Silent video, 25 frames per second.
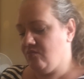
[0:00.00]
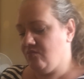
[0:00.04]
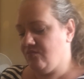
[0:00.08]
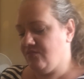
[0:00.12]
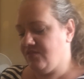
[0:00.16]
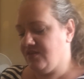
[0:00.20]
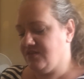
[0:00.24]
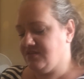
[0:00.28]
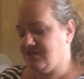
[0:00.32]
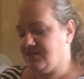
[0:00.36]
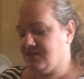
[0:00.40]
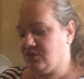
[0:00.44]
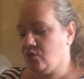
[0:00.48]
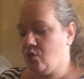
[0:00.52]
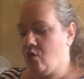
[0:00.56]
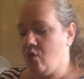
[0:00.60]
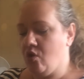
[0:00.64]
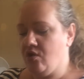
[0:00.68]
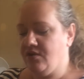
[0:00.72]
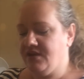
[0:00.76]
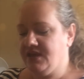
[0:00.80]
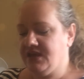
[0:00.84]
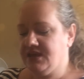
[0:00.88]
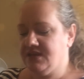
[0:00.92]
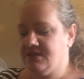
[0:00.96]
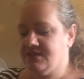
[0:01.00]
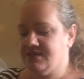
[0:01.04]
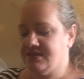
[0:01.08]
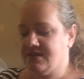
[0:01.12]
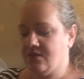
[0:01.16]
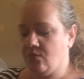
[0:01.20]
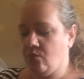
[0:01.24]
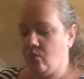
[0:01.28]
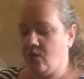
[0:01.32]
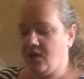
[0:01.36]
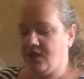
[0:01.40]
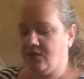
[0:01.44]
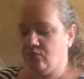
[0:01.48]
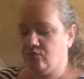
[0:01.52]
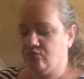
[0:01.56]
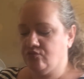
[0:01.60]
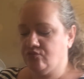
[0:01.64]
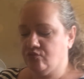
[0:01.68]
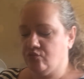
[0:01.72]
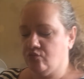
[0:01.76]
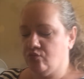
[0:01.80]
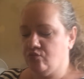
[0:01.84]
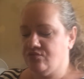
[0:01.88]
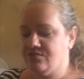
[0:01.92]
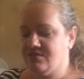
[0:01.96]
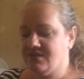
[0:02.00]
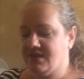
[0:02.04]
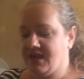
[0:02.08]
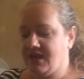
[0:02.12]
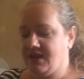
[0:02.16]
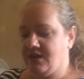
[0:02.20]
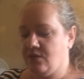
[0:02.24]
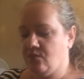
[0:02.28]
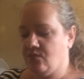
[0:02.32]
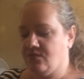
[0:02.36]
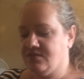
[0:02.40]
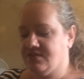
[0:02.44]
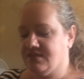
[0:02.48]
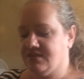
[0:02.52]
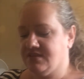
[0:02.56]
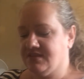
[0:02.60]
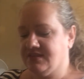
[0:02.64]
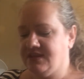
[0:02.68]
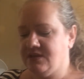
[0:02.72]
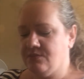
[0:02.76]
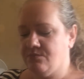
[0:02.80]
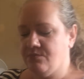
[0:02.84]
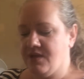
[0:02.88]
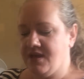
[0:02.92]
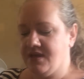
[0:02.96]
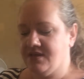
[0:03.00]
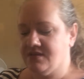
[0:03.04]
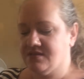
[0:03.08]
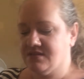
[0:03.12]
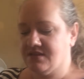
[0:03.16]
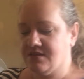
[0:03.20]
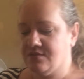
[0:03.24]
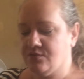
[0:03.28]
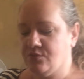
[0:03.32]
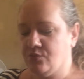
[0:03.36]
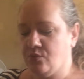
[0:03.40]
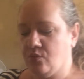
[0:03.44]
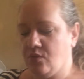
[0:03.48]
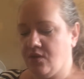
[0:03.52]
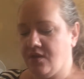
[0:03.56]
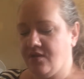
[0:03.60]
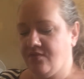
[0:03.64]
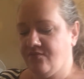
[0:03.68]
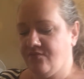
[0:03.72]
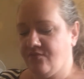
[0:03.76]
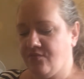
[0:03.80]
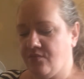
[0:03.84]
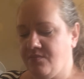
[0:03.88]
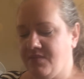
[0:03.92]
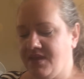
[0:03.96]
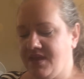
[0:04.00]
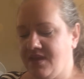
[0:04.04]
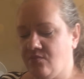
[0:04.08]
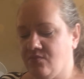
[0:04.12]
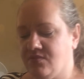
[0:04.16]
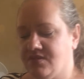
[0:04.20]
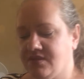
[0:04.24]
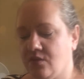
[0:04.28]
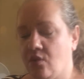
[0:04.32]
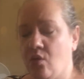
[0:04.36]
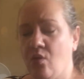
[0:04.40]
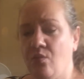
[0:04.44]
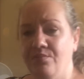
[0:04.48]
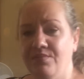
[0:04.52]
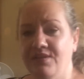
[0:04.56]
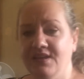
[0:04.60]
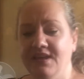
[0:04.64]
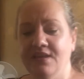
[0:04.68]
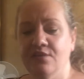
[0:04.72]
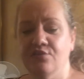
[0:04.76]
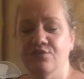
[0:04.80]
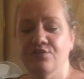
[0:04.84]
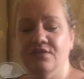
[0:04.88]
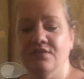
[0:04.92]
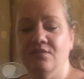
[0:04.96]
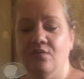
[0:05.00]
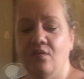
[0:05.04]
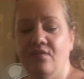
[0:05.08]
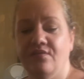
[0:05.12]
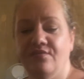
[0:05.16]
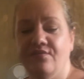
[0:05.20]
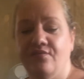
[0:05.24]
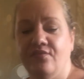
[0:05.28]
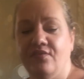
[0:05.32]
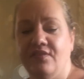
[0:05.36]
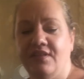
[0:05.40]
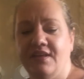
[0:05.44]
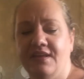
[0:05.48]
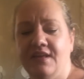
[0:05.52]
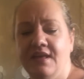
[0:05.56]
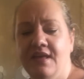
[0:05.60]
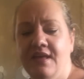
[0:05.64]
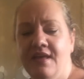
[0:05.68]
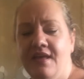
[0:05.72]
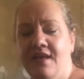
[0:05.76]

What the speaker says: This is Corrie's Wild Rose, and it was a sleep mask. So for me it was a combination of like,